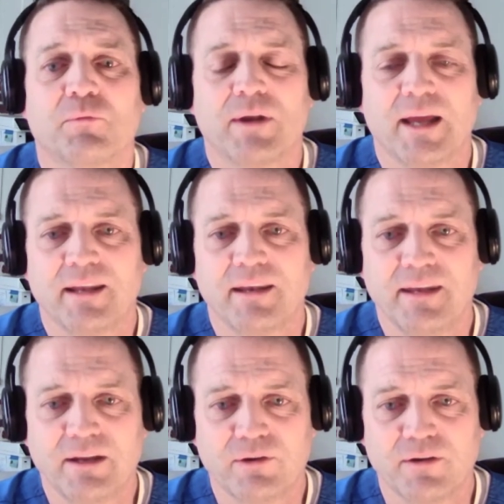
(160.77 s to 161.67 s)
red and
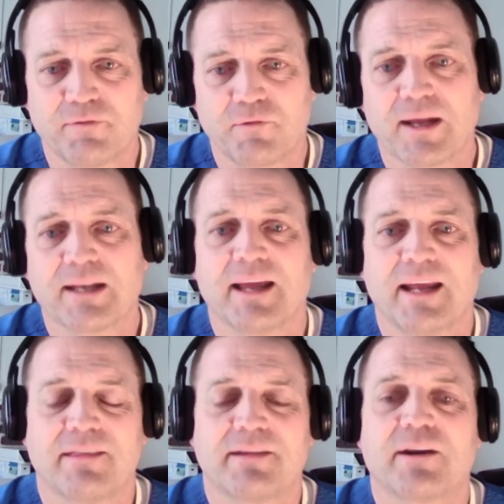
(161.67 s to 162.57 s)
near infrared
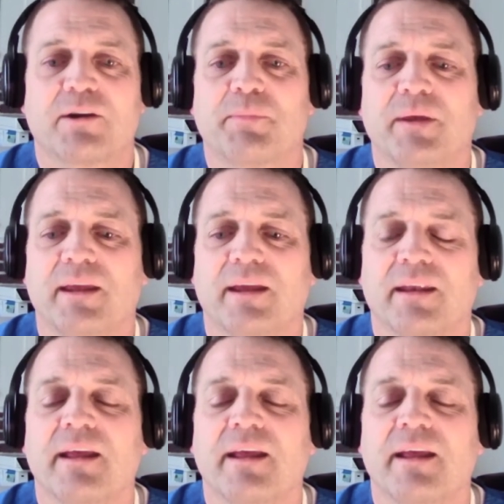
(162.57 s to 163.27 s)
light therapy.